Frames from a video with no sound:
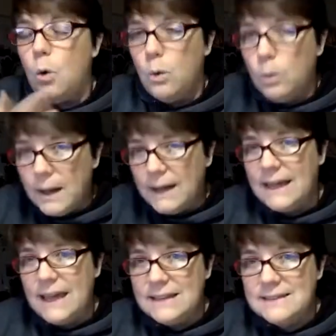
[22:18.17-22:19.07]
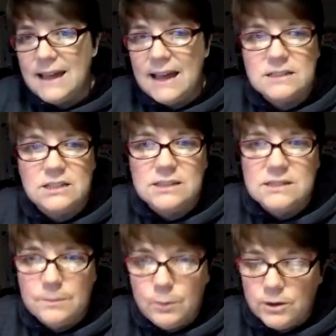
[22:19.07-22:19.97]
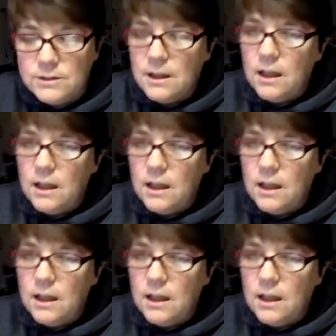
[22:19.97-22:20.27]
whole body antioxidant support.